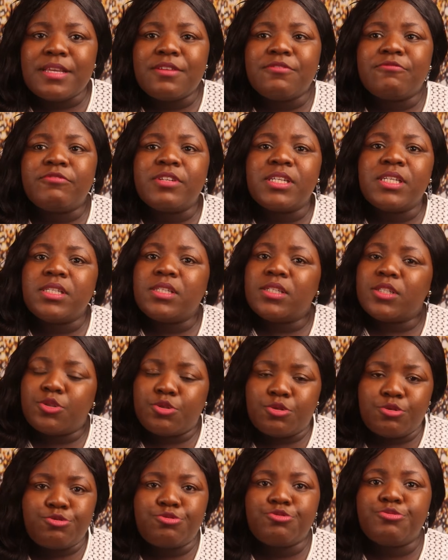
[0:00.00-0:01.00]
They really need
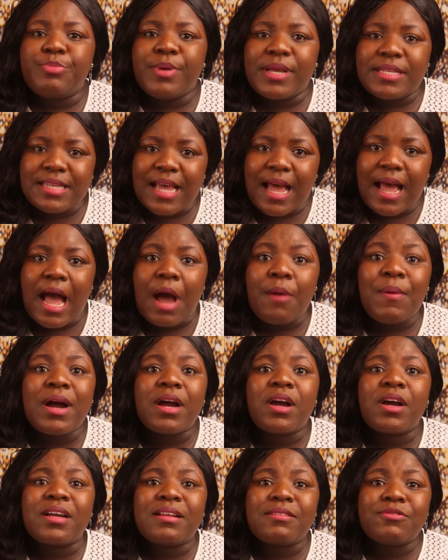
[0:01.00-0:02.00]
to do better.
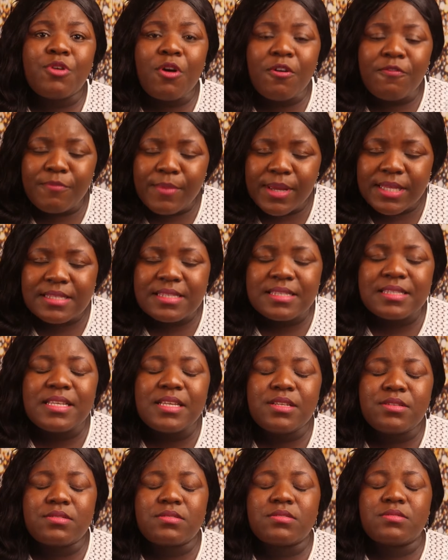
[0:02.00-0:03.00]
Our government
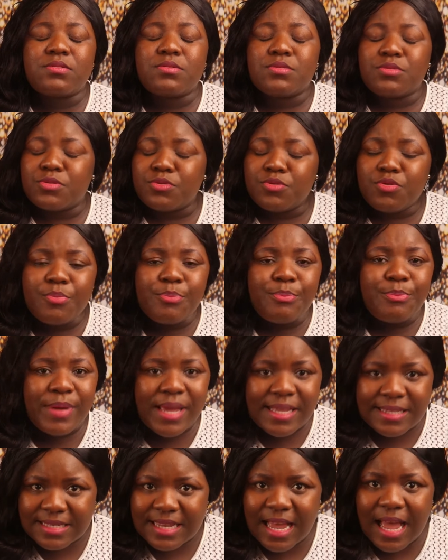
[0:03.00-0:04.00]
needs to do
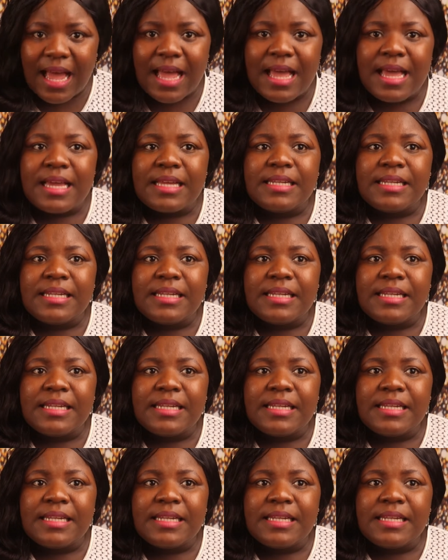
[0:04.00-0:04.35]
better.